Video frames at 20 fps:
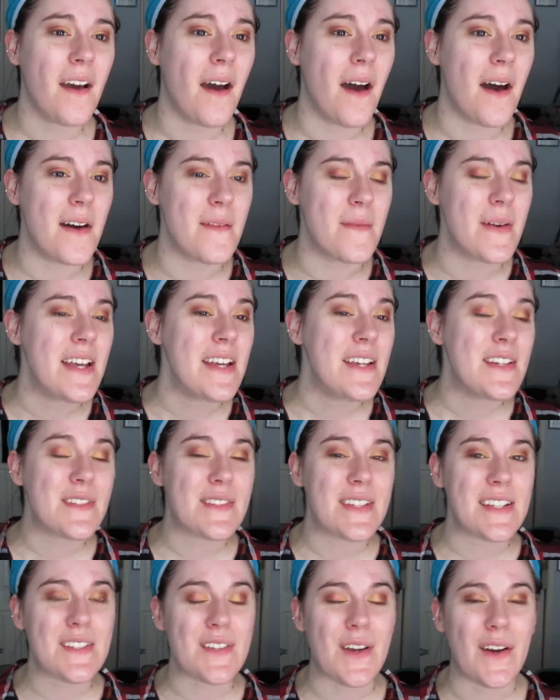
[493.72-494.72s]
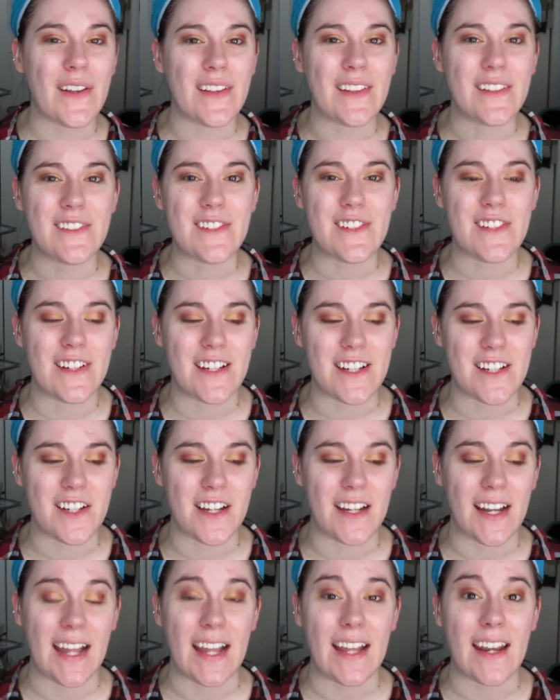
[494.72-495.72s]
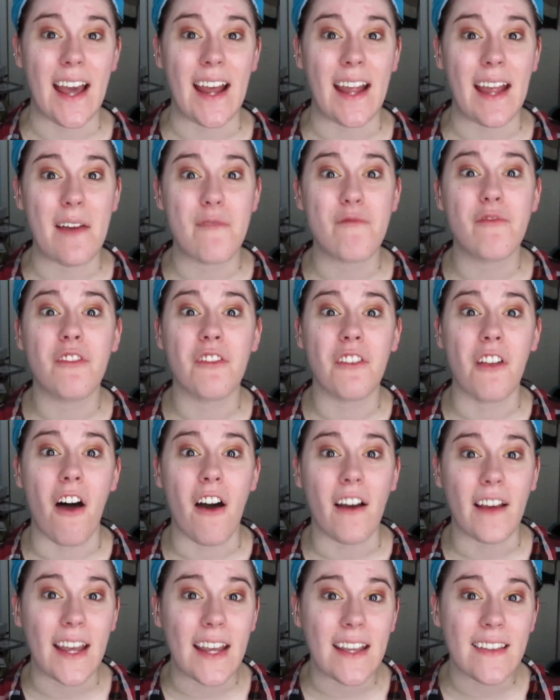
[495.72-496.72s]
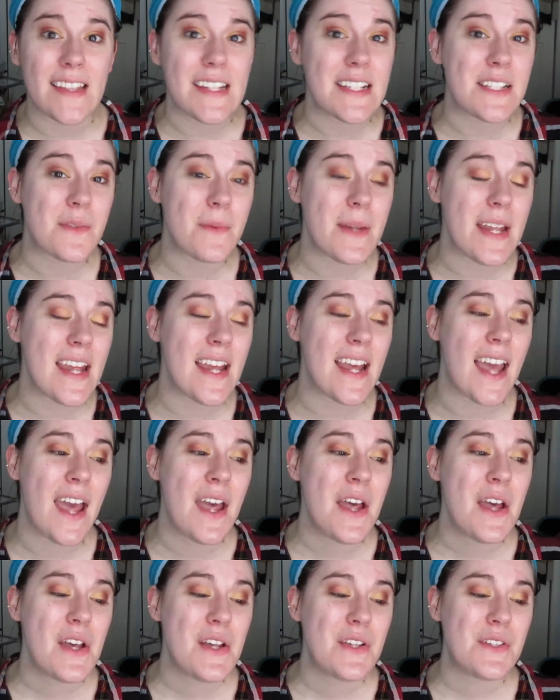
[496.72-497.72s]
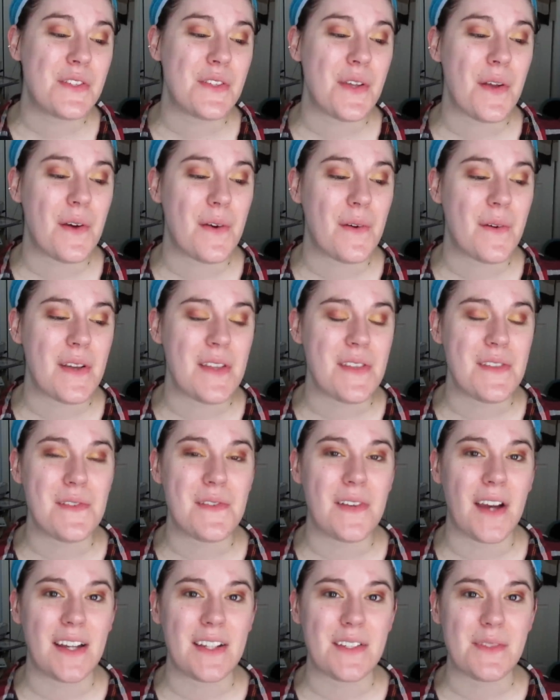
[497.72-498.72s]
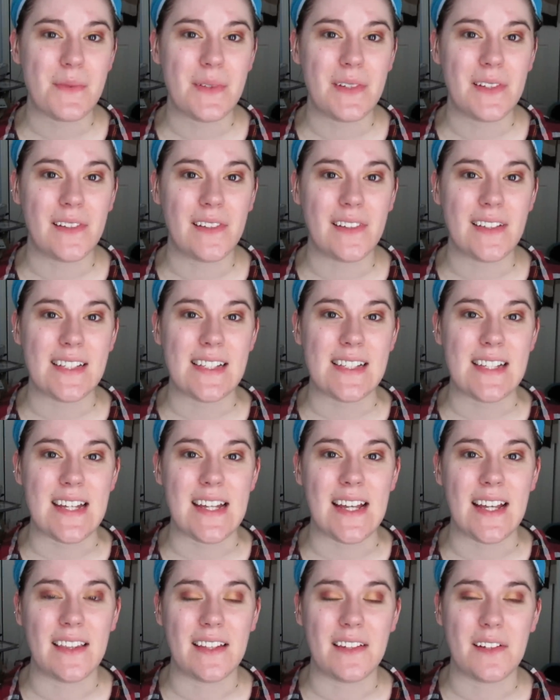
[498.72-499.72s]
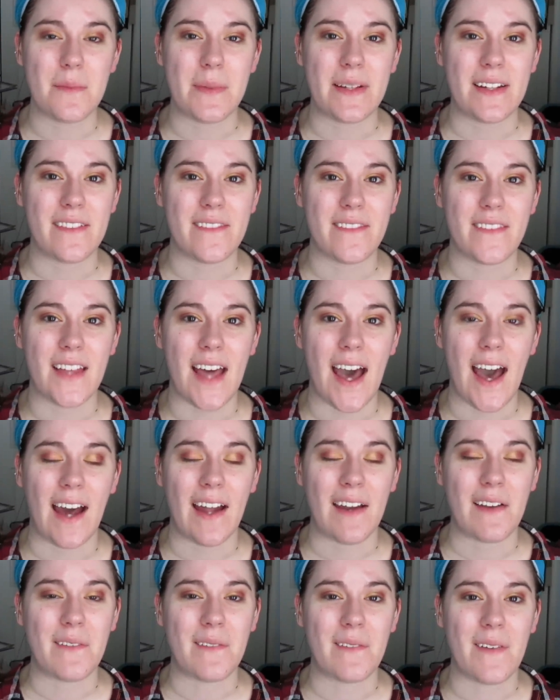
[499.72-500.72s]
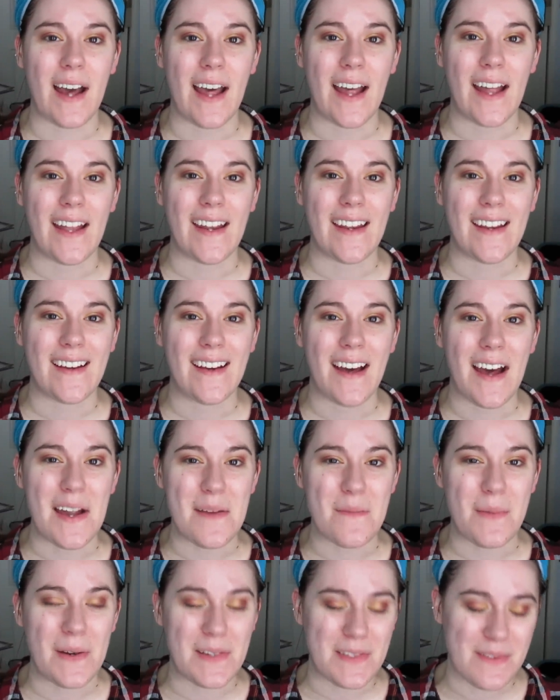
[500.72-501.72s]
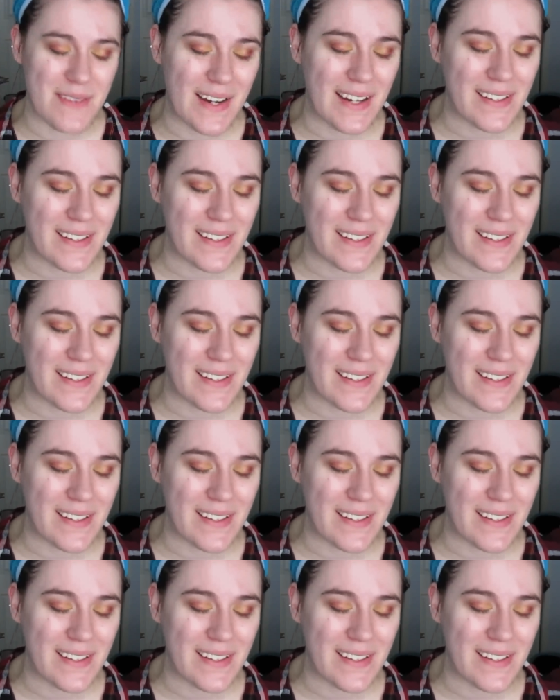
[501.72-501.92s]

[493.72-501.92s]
Um, so that's our little tradition, and I am vlogging this week, so you guys will see a little bit of that when I post